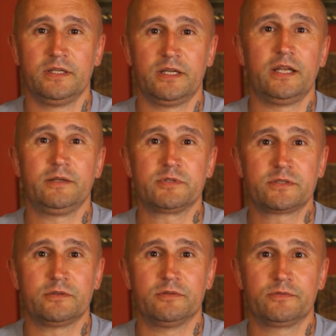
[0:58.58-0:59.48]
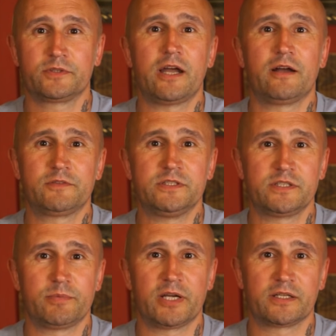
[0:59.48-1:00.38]
and it was sort of carved into the
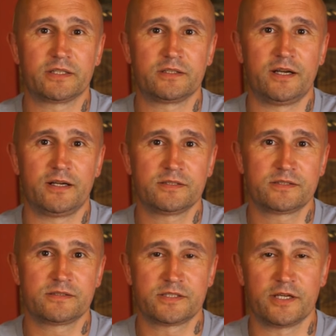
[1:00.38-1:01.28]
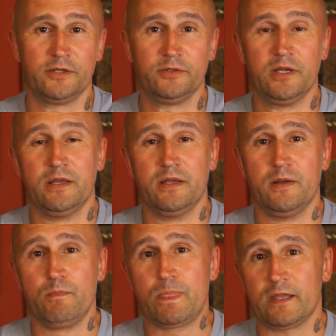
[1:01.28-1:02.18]
back of the glass. So
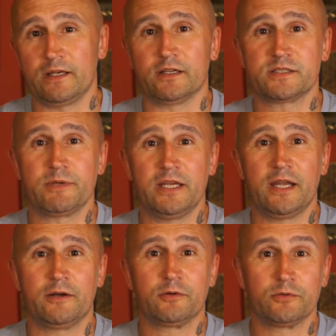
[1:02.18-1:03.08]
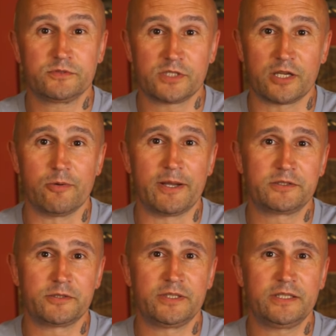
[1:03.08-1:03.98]
they'd asked me how to go about doing